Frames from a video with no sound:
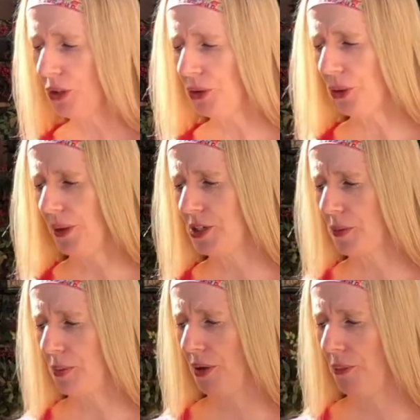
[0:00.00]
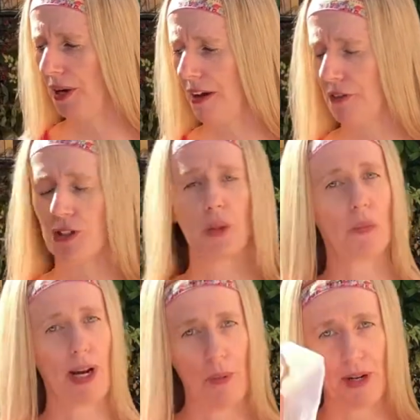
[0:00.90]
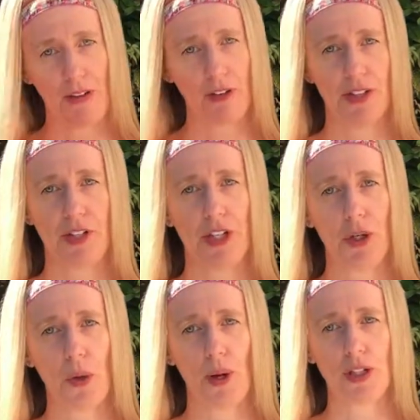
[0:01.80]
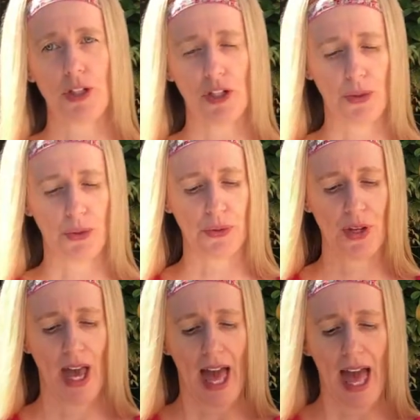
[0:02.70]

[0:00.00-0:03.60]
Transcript: you're going to put whatever spray, whatever it is that you're going to use,